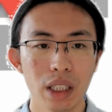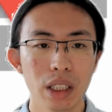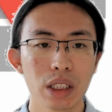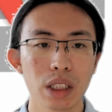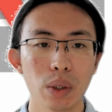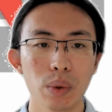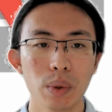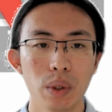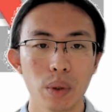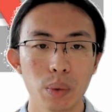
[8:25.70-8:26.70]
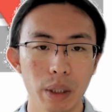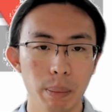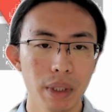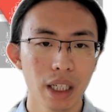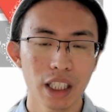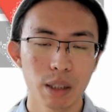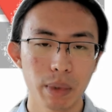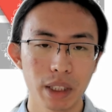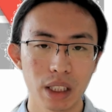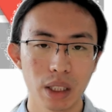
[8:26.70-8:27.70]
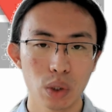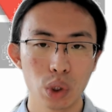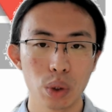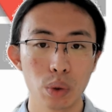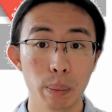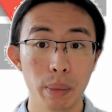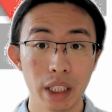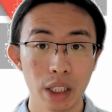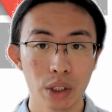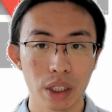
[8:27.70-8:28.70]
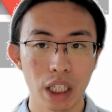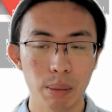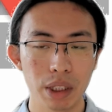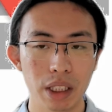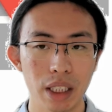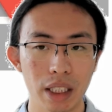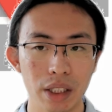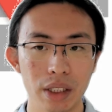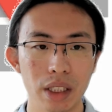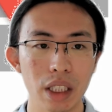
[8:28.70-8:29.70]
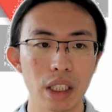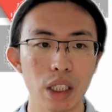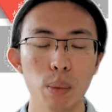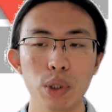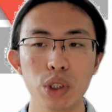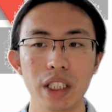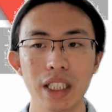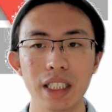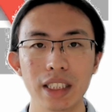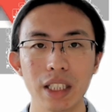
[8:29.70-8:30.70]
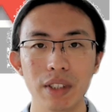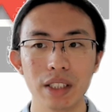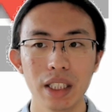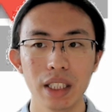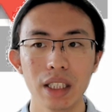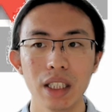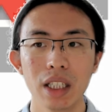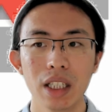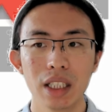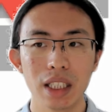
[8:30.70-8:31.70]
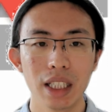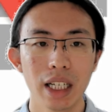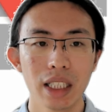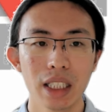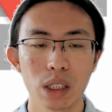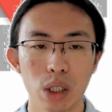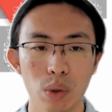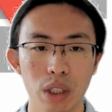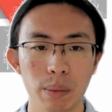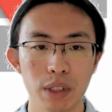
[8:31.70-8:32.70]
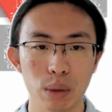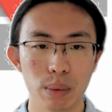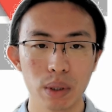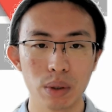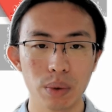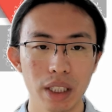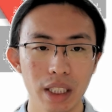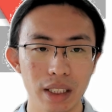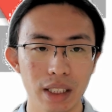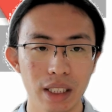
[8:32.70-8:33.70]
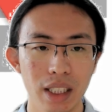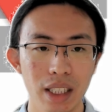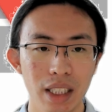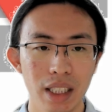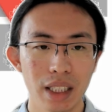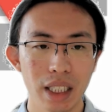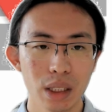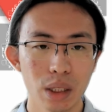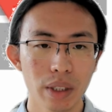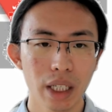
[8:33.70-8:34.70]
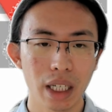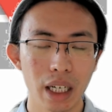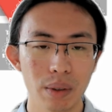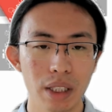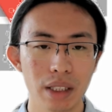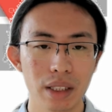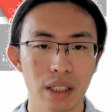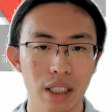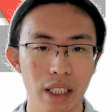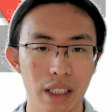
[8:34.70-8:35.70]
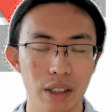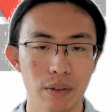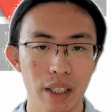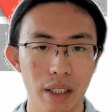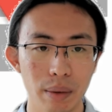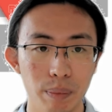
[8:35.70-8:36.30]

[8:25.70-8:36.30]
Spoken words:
So, we apply this methodology to the production garbage collectors in OpenJDK 17, the latest long-term support release. Let's look at how these collectors fare.